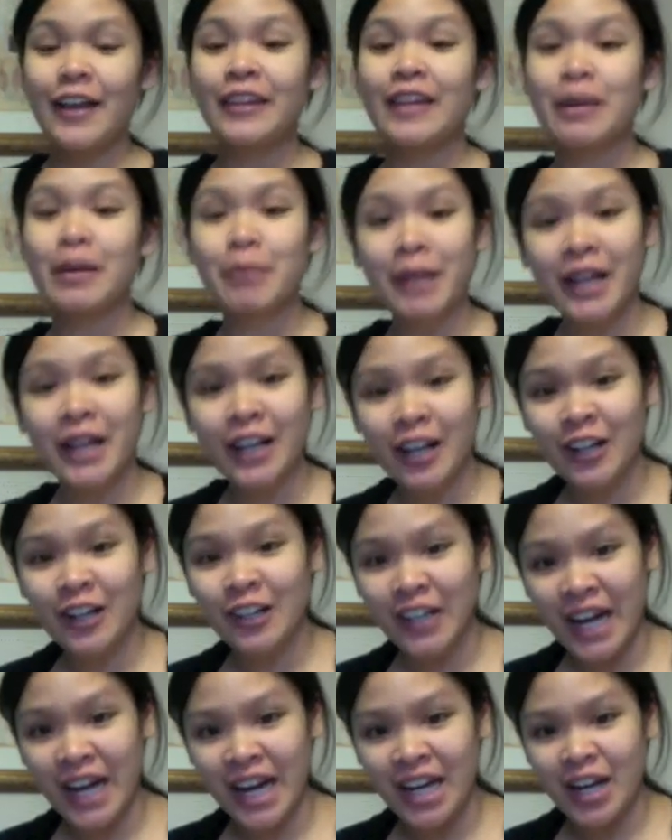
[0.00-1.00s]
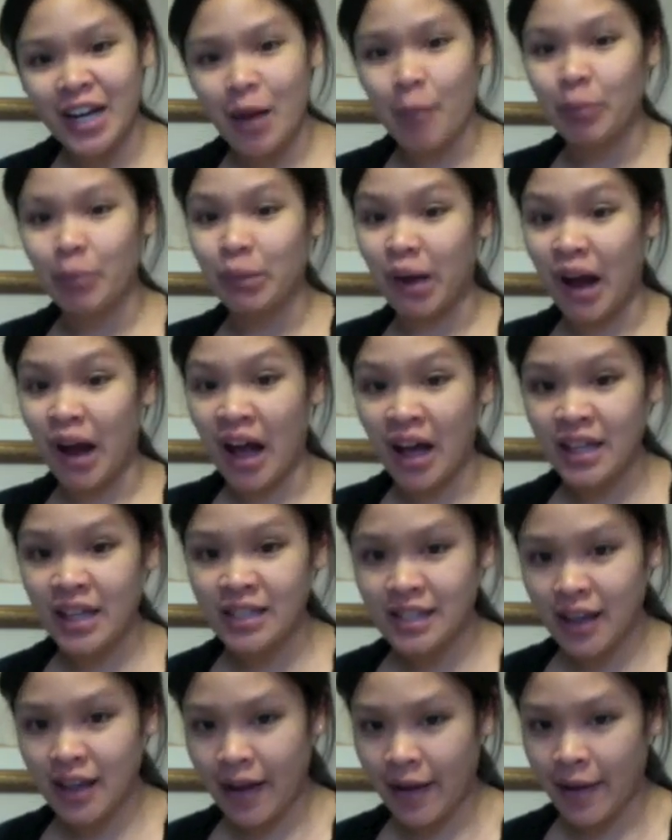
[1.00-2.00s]
They make great
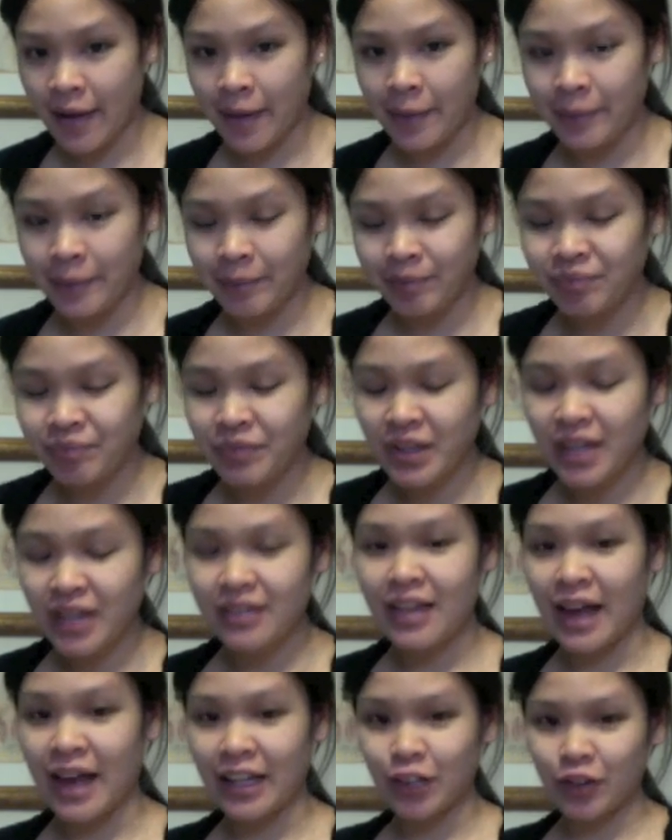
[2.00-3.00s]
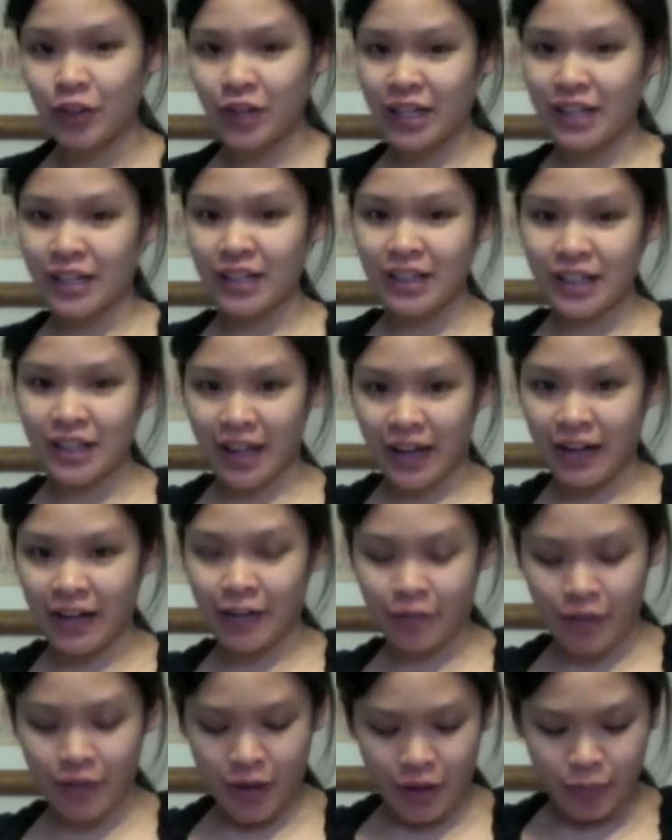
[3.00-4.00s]
bras that you can kind
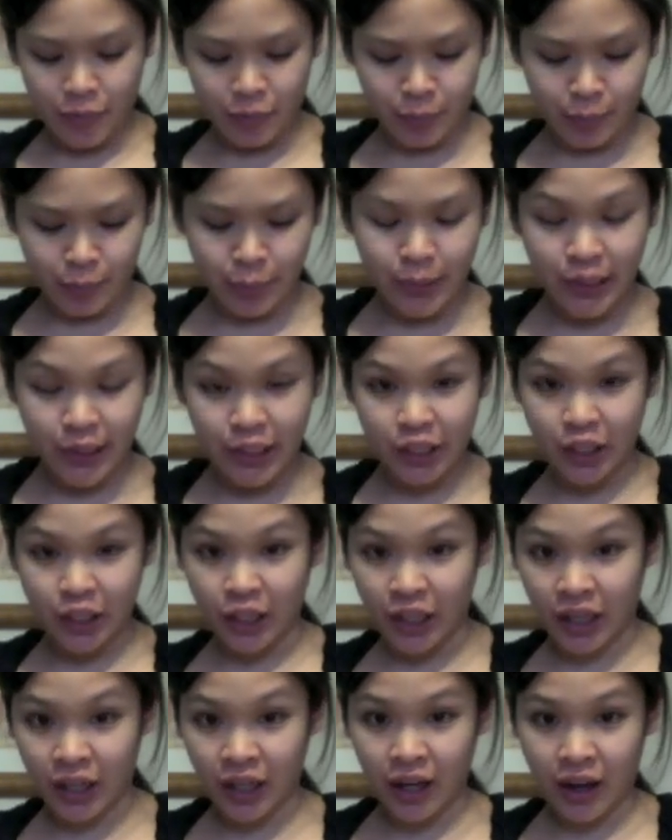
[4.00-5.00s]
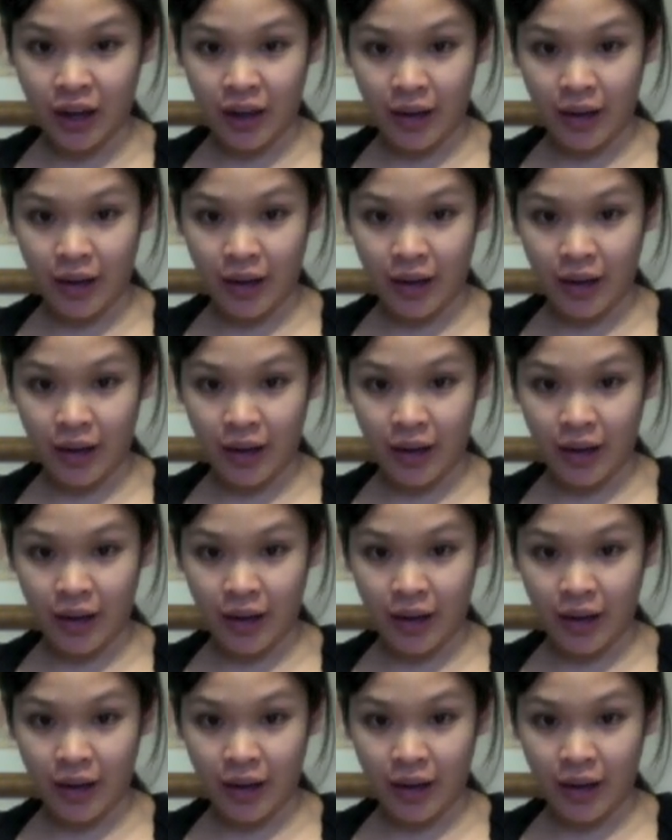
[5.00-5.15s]
of put your